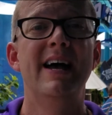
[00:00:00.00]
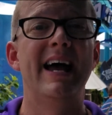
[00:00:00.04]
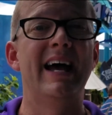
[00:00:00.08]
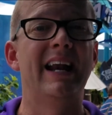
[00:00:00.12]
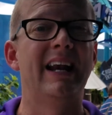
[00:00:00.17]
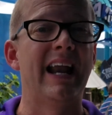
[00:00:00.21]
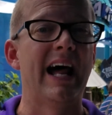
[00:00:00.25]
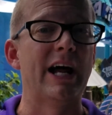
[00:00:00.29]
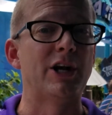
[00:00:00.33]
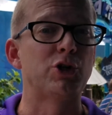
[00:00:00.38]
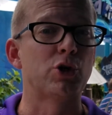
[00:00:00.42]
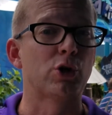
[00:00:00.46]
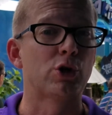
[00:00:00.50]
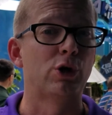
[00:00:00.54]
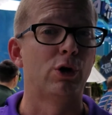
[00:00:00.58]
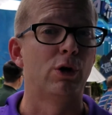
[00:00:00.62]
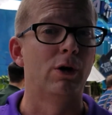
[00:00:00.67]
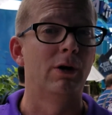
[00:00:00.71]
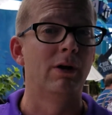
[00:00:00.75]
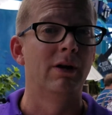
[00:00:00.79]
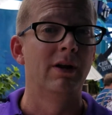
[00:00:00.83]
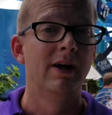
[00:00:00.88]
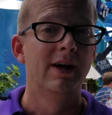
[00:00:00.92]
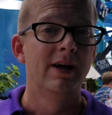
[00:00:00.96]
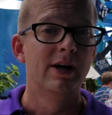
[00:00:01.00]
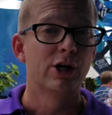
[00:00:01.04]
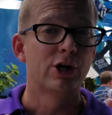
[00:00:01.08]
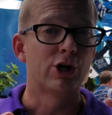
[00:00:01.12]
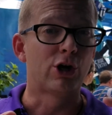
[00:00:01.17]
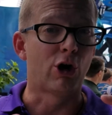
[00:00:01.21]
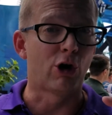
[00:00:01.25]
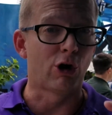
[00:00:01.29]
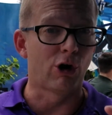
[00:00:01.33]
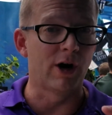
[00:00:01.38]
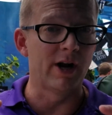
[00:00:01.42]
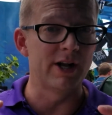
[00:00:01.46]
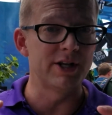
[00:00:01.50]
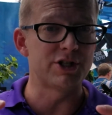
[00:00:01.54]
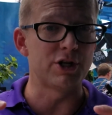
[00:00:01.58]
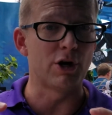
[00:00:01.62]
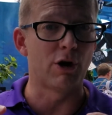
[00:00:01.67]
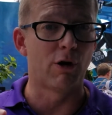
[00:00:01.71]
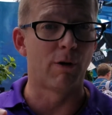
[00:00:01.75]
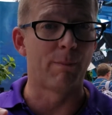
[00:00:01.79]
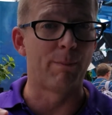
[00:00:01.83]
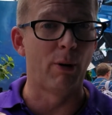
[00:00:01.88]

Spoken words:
electrical currents or